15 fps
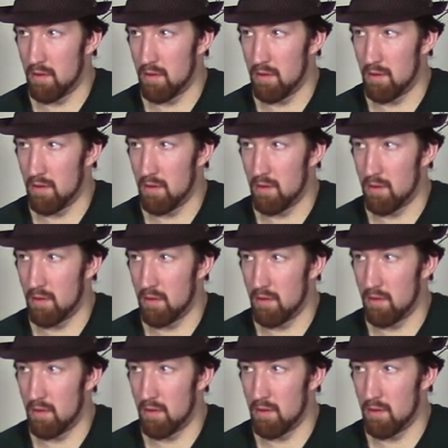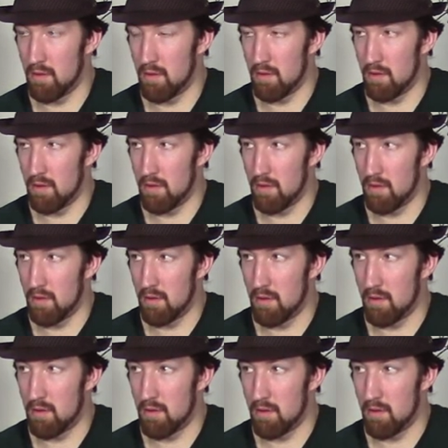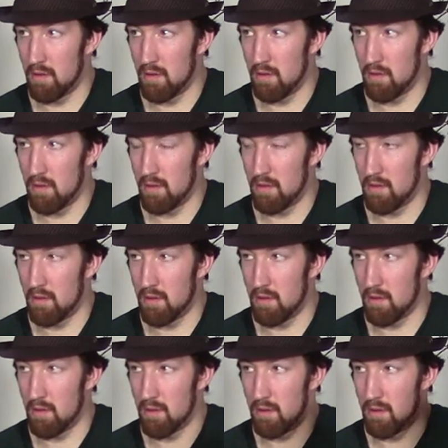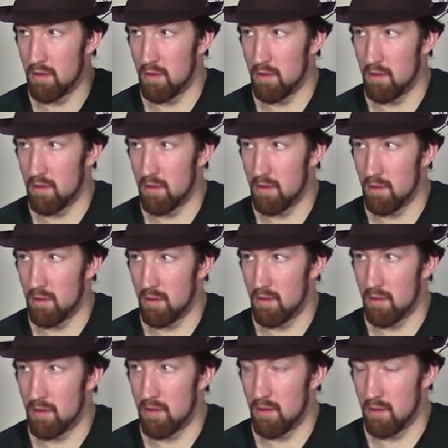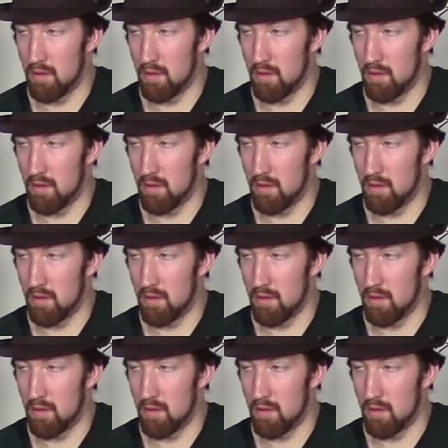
(silent)